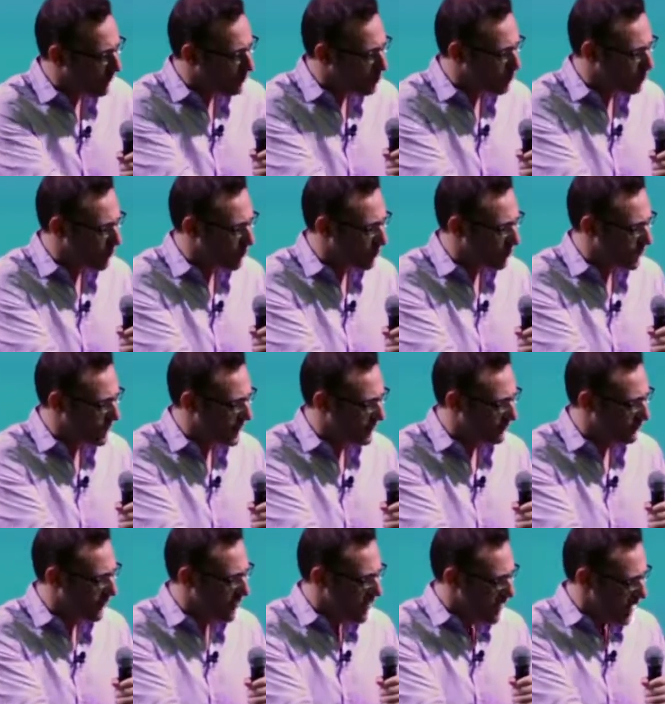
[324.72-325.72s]
would you put
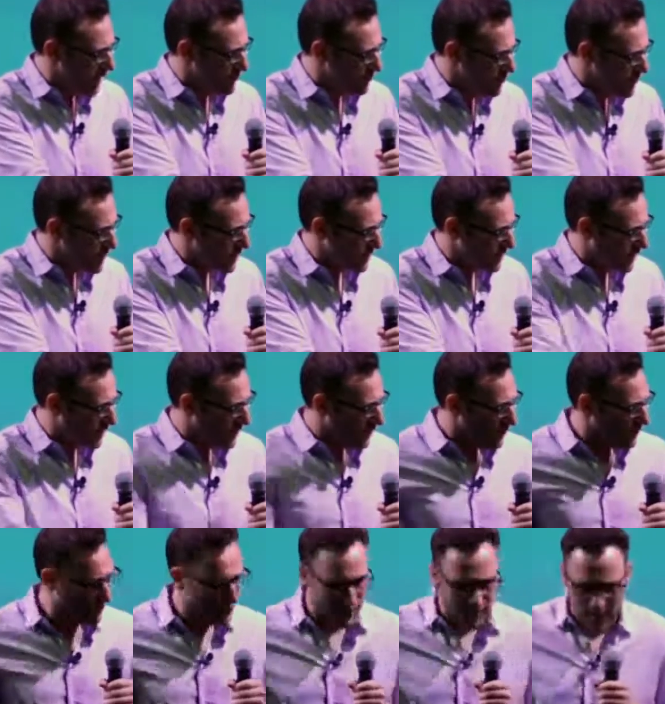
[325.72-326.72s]
yourself at risk for